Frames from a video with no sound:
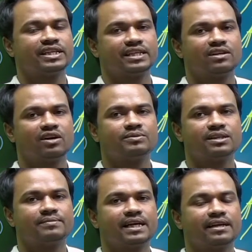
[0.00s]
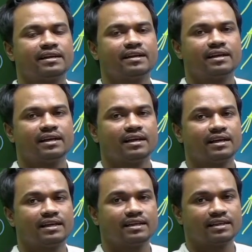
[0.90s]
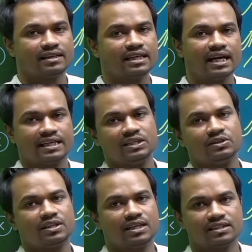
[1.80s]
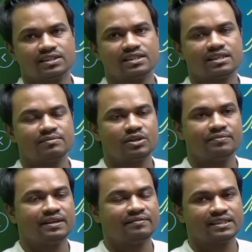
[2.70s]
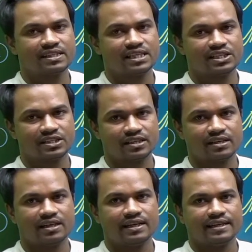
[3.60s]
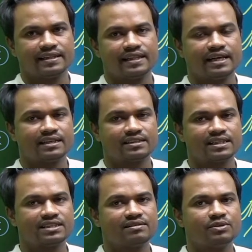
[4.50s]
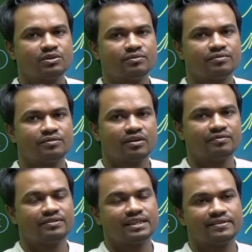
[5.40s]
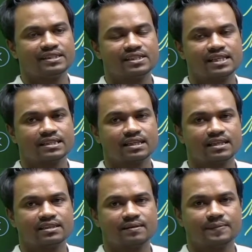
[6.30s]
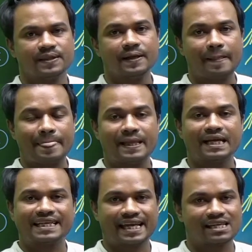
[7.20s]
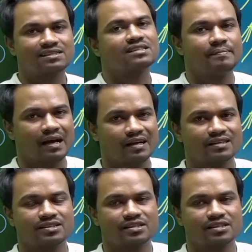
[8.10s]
observed that regarding to the Central Bureau of Investigation, that Central Bureau of Investigation is something a caged parrot